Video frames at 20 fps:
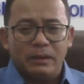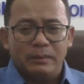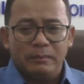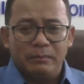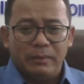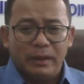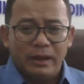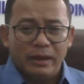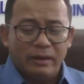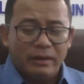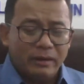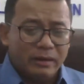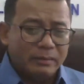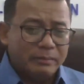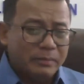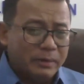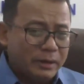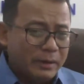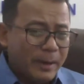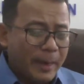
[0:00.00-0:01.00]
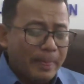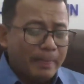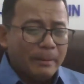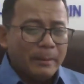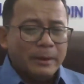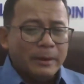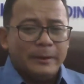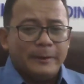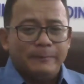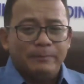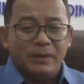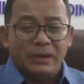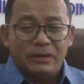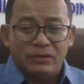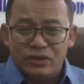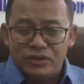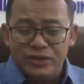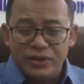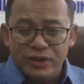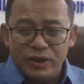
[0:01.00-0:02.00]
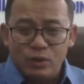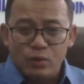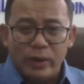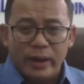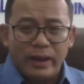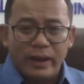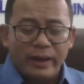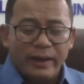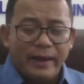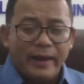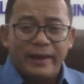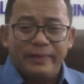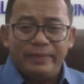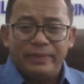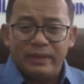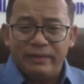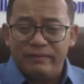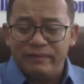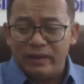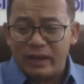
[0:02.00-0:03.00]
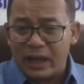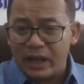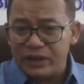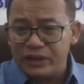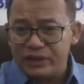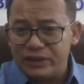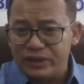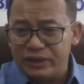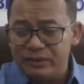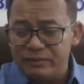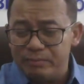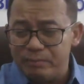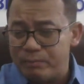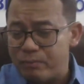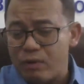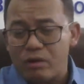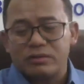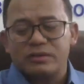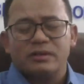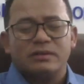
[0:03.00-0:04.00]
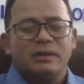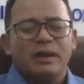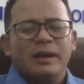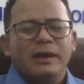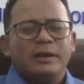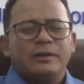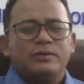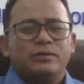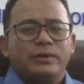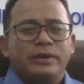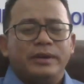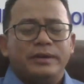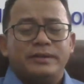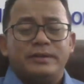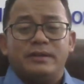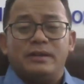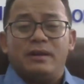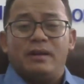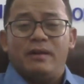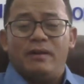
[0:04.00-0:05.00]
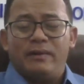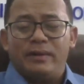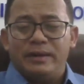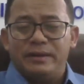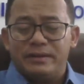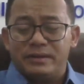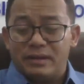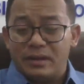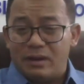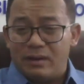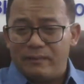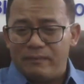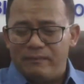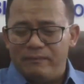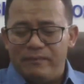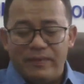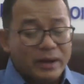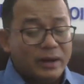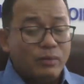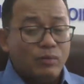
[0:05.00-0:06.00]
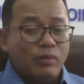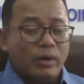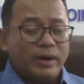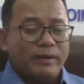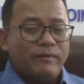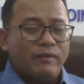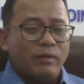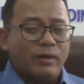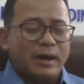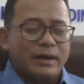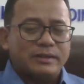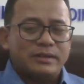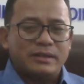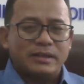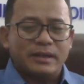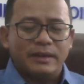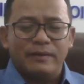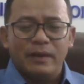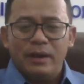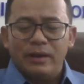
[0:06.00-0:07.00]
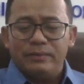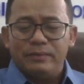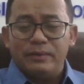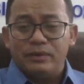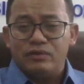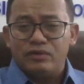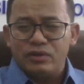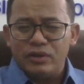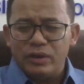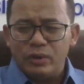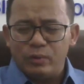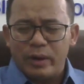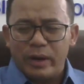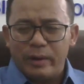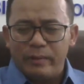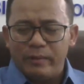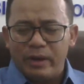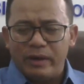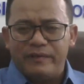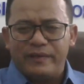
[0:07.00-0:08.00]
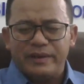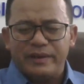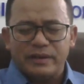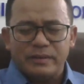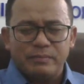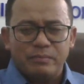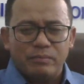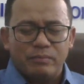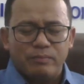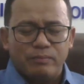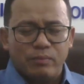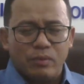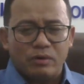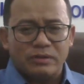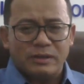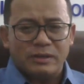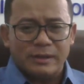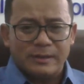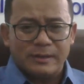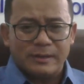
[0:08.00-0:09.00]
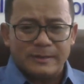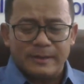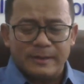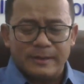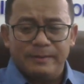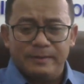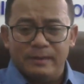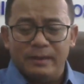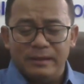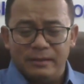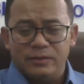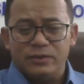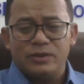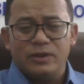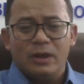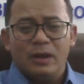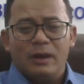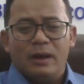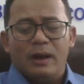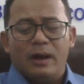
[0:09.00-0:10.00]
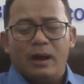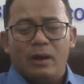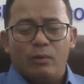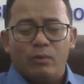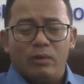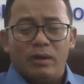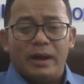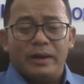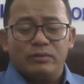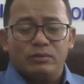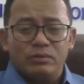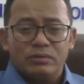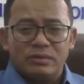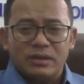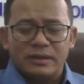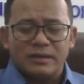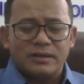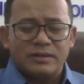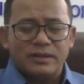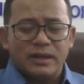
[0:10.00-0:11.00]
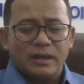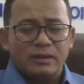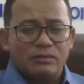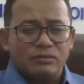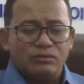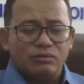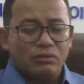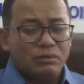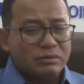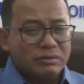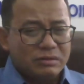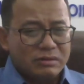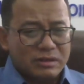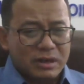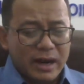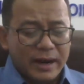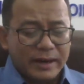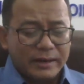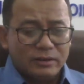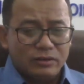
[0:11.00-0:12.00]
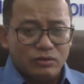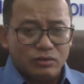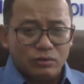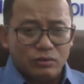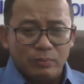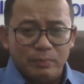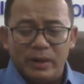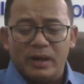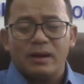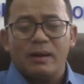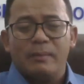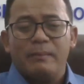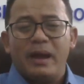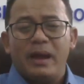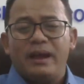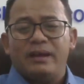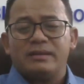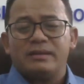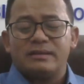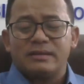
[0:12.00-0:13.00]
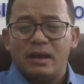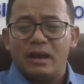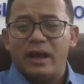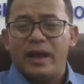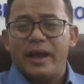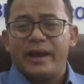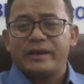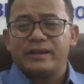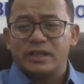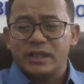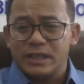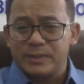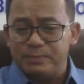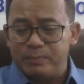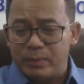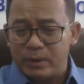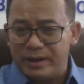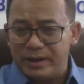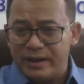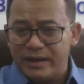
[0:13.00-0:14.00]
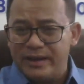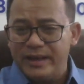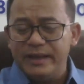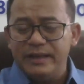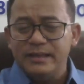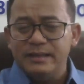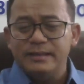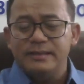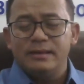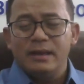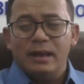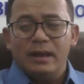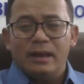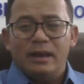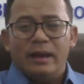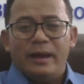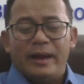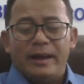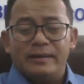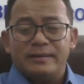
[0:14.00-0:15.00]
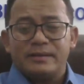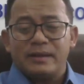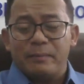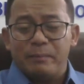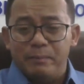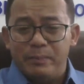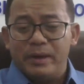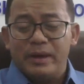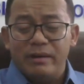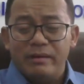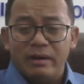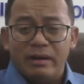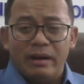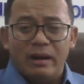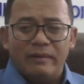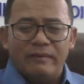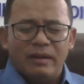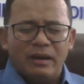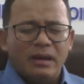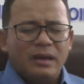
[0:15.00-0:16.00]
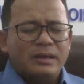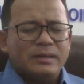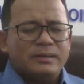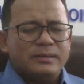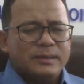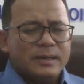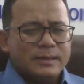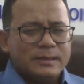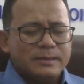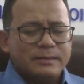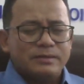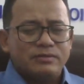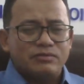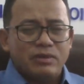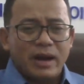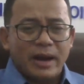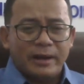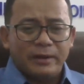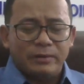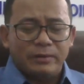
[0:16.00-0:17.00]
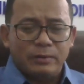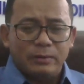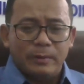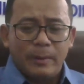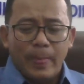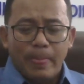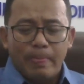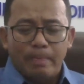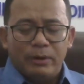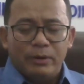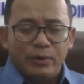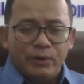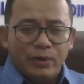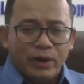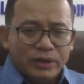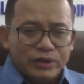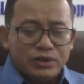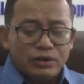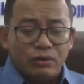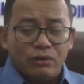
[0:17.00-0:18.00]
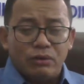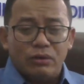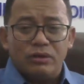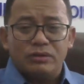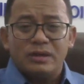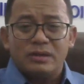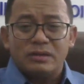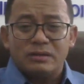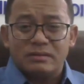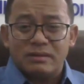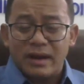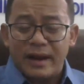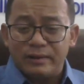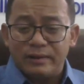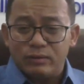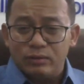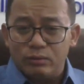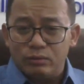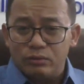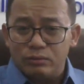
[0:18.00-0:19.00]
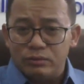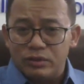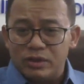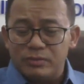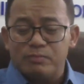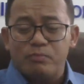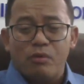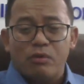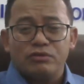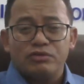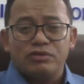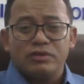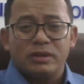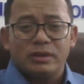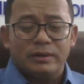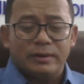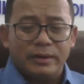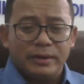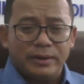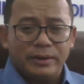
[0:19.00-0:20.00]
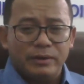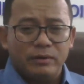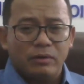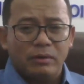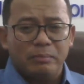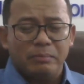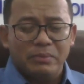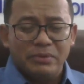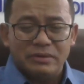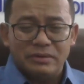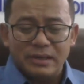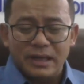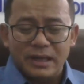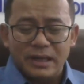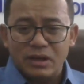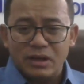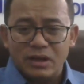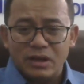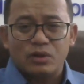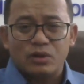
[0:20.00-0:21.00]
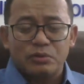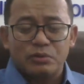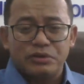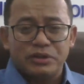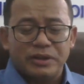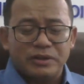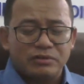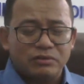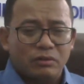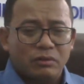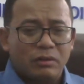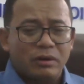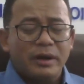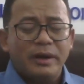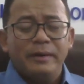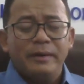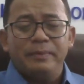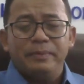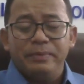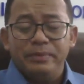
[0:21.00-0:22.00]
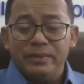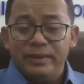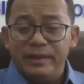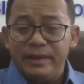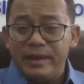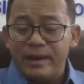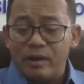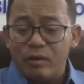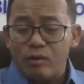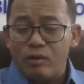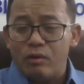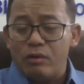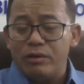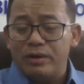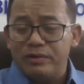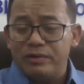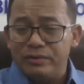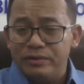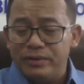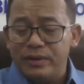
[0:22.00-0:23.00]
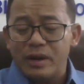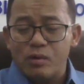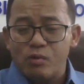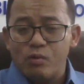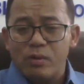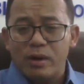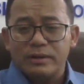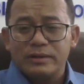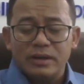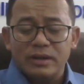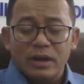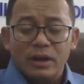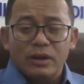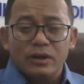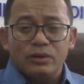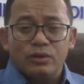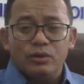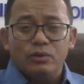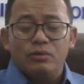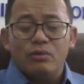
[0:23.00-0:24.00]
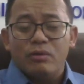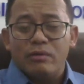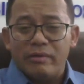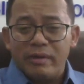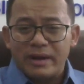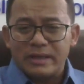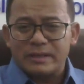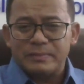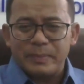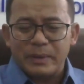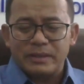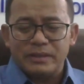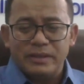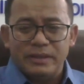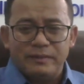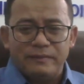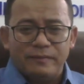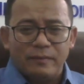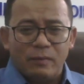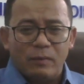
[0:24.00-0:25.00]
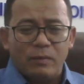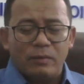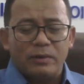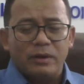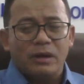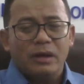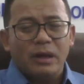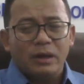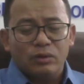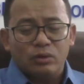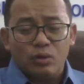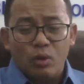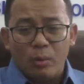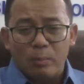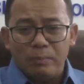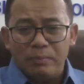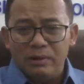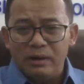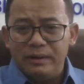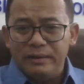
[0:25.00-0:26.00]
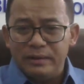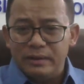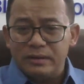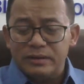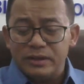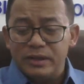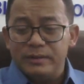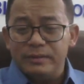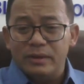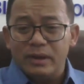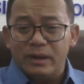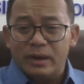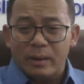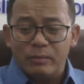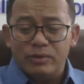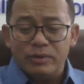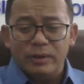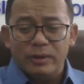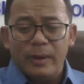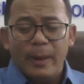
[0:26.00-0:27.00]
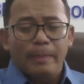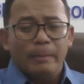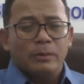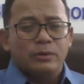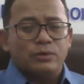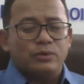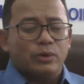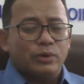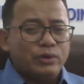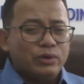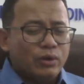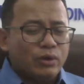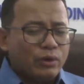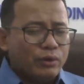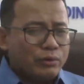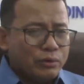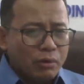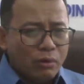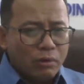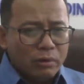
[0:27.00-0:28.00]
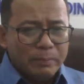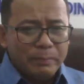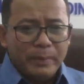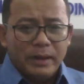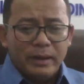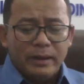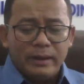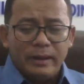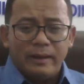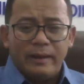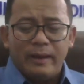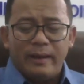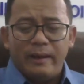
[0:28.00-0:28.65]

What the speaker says: may be, the three-way edification process. So it's a very wonderful concept, the three-way edification process. In this, I would like to suggest that don't try to become as an expertise as a beginner level. Just try to reach or just try to sponsor your business associates or near or the dear ones to your respective or the top leaders in the community. So your role being